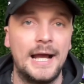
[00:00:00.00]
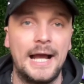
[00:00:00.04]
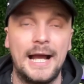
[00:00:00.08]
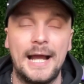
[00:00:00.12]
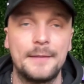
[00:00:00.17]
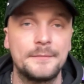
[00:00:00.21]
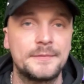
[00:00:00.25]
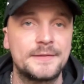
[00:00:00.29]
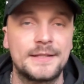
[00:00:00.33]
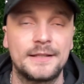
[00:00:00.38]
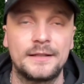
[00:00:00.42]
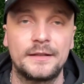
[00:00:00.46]

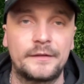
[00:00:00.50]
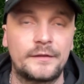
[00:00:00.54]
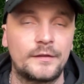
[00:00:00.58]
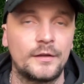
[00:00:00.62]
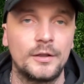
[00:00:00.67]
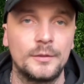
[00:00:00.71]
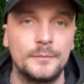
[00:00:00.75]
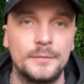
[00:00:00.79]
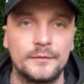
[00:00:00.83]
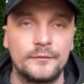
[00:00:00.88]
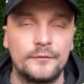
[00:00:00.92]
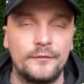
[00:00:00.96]
I'm still a
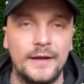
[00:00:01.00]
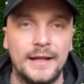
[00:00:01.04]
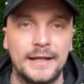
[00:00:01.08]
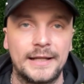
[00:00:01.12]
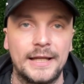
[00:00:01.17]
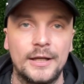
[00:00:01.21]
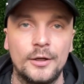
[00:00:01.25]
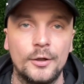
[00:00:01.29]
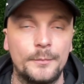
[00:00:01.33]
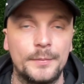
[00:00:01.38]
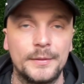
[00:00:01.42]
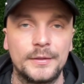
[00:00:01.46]
Soloman
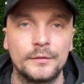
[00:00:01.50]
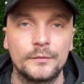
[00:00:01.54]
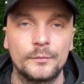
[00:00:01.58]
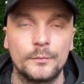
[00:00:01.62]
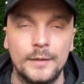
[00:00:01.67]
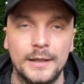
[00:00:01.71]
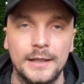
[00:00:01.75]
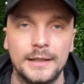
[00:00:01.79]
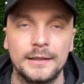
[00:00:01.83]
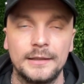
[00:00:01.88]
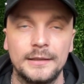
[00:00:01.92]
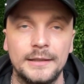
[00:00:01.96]
fan. I hope he does
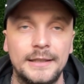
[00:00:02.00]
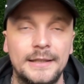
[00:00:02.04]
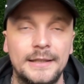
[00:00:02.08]
well.